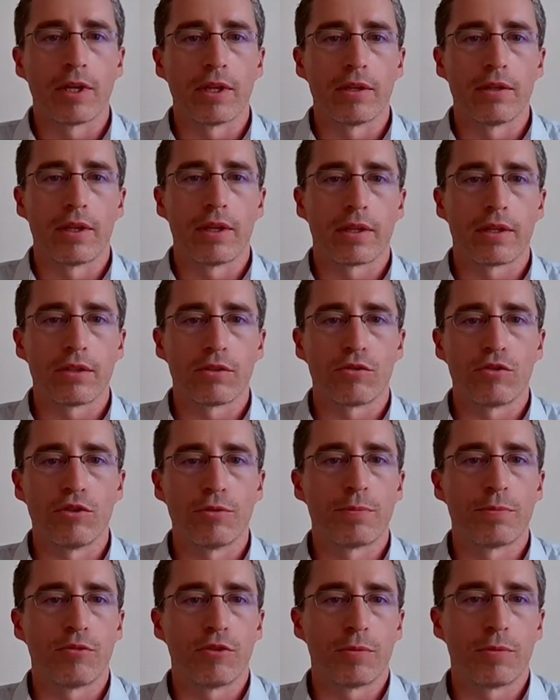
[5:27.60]
that the
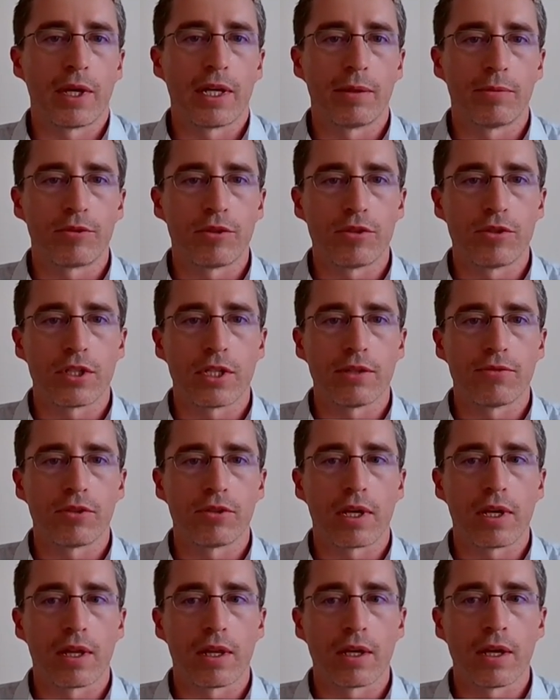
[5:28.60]
group would be able to achieve
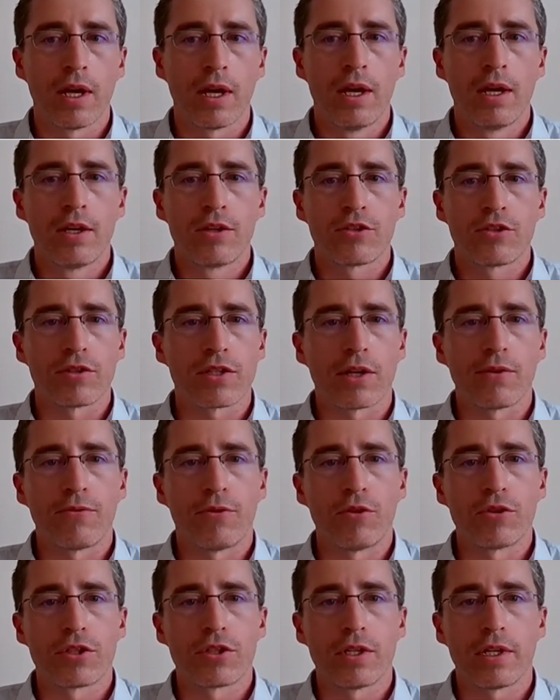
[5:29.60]
together. So it's
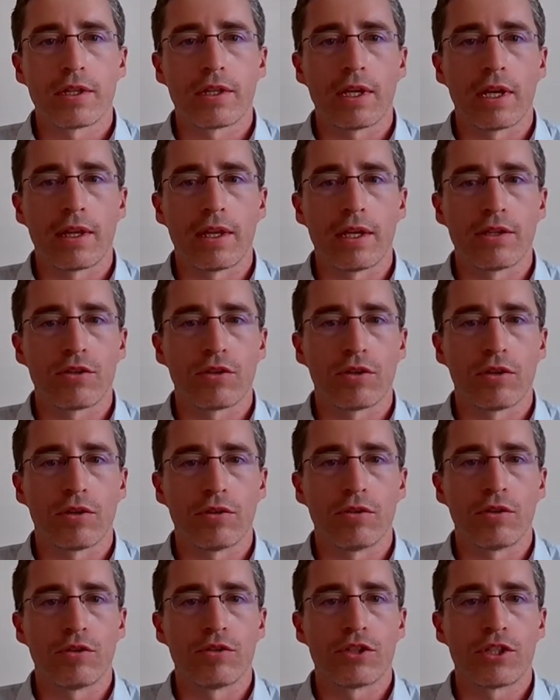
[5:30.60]
unfortunate that there's
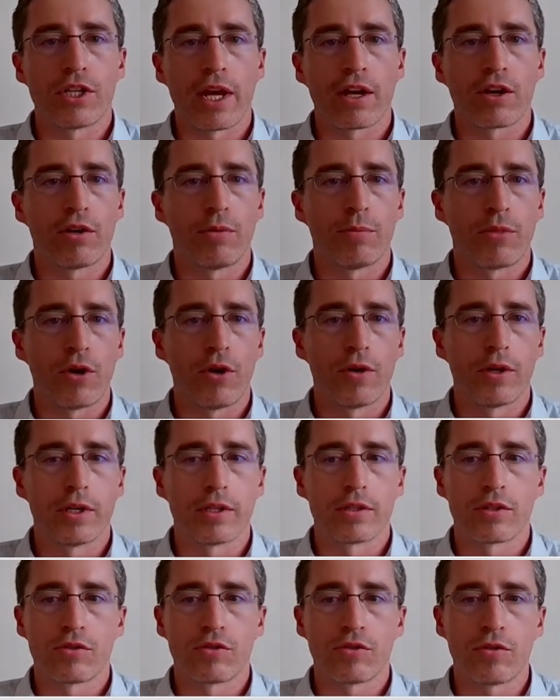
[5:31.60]
no share
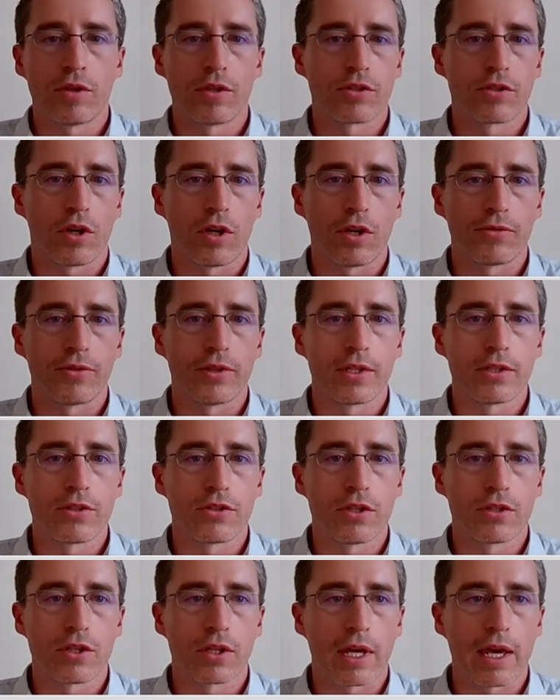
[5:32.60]
components to this offer. It's
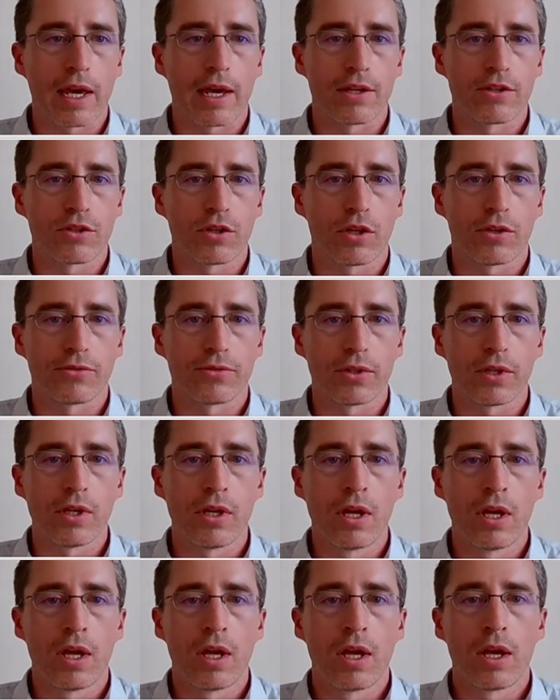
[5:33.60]
just a cash offer.
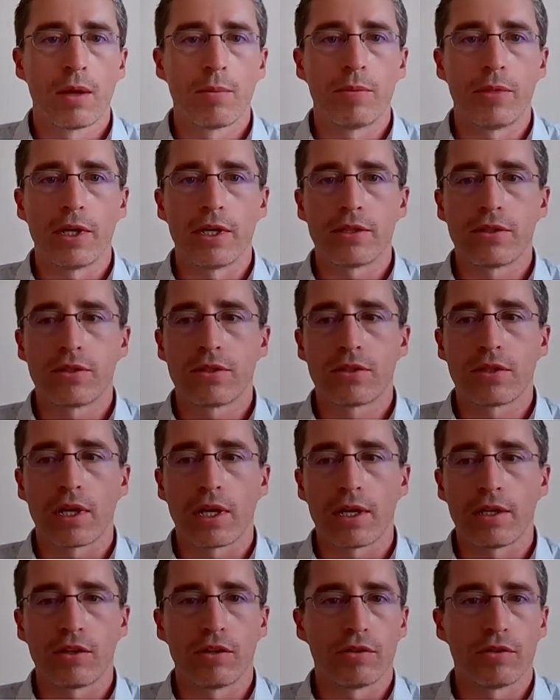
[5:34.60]
But
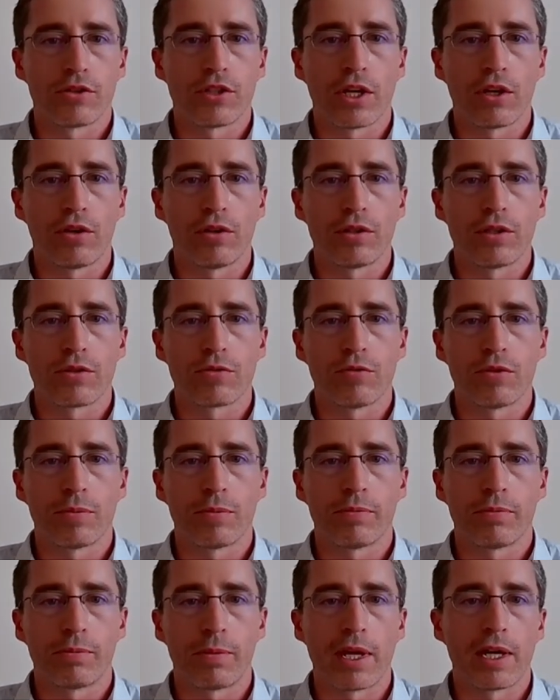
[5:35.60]
shareholders would
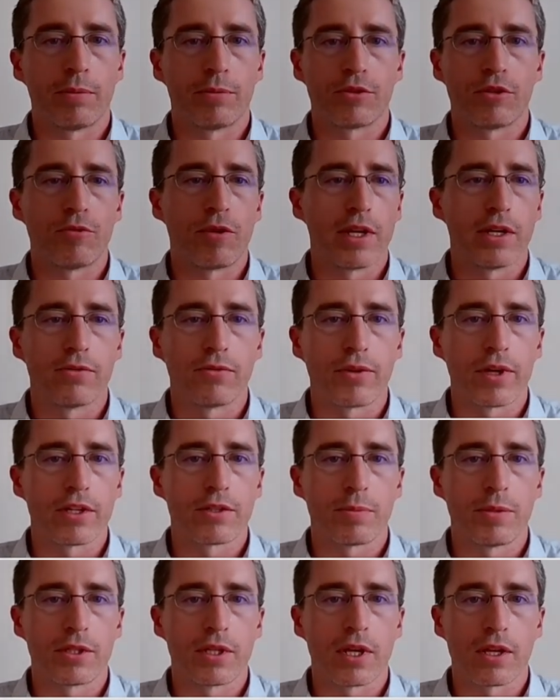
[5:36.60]
be able to reinvest
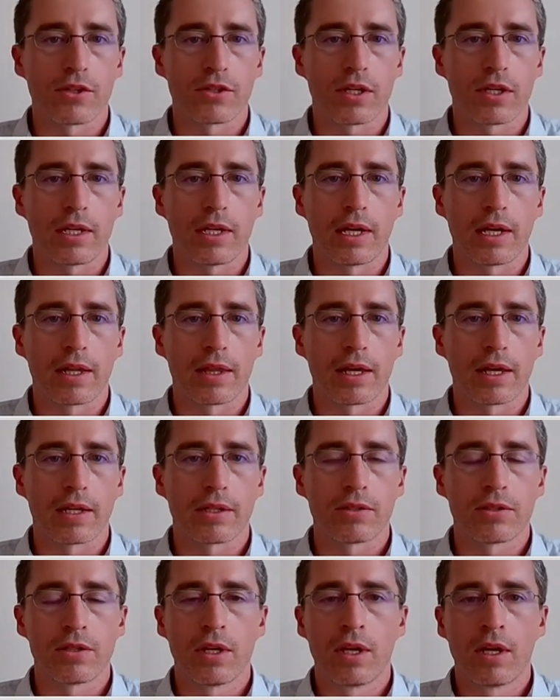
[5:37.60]
potentially in that
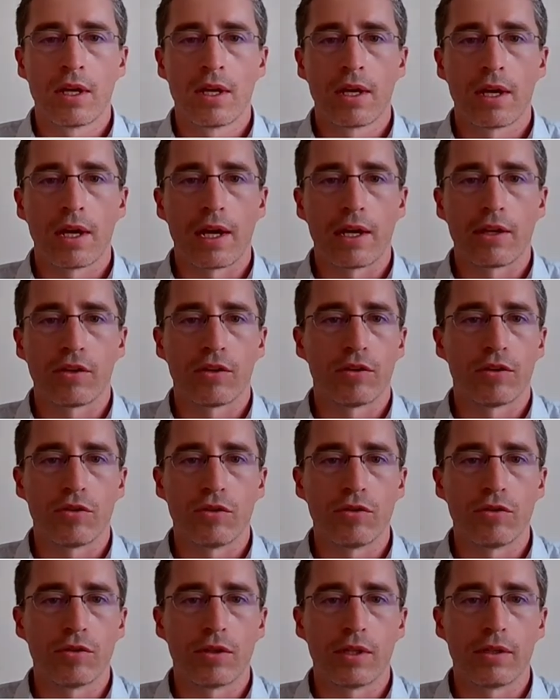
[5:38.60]

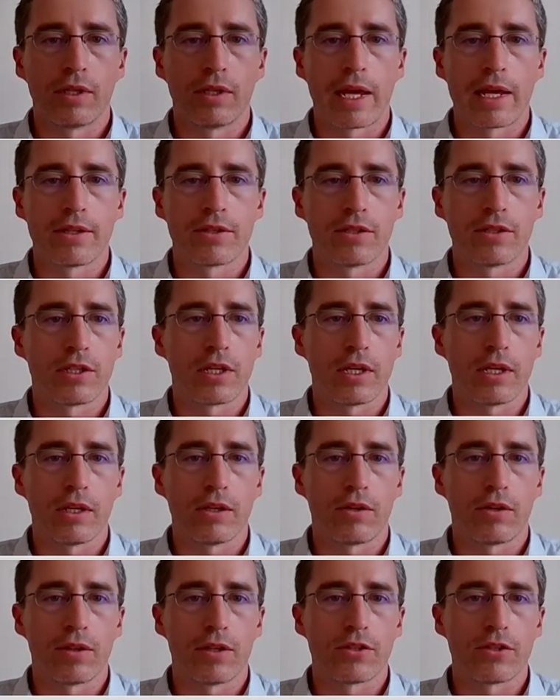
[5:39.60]
new entity
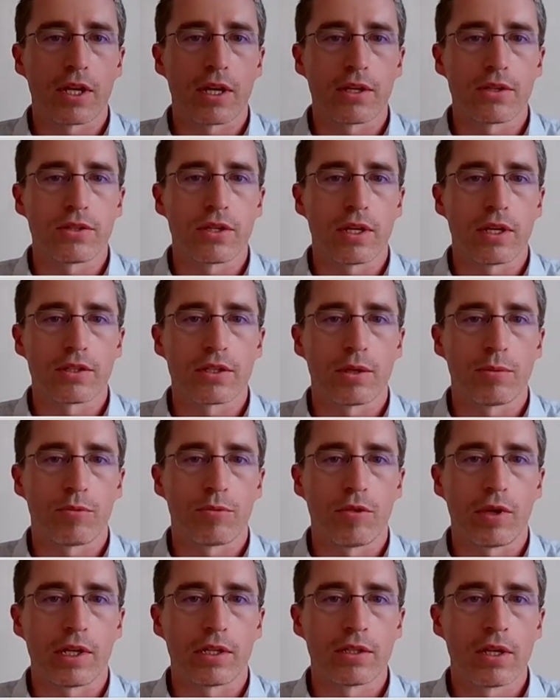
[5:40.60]
on the JSE at some
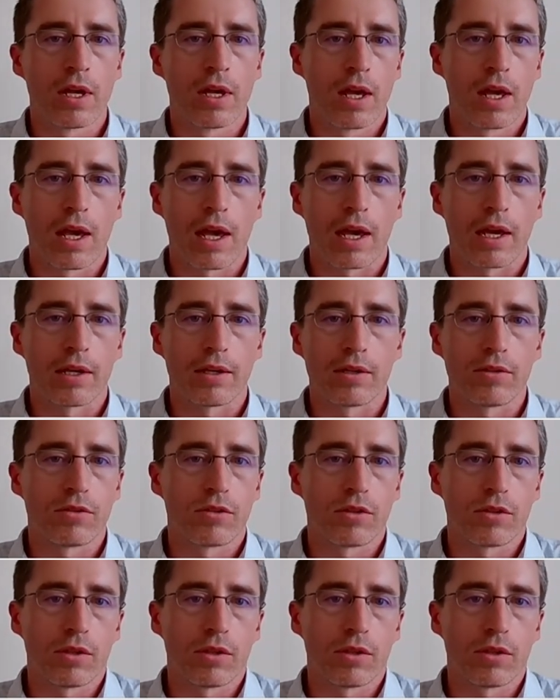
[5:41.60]
point. And